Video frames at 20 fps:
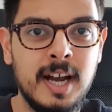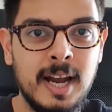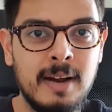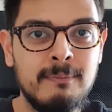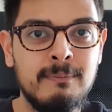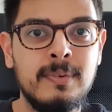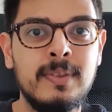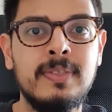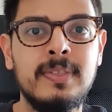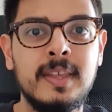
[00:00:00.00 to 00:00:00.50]

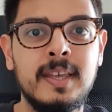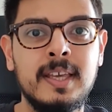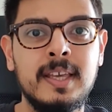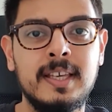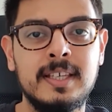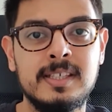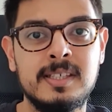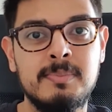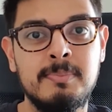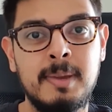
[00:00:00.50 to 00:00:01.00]
everything
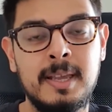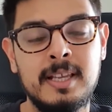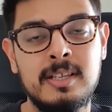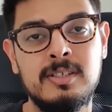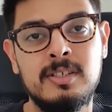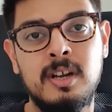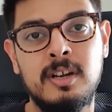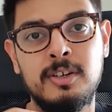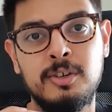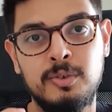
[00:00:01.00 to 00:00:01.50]
is
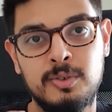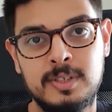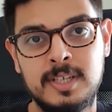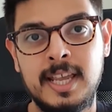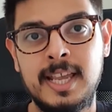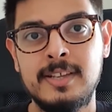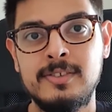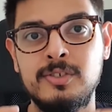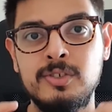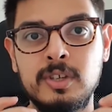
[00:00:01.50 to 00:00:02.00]
based on your
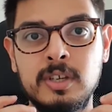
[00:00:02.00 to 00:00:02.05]
taste.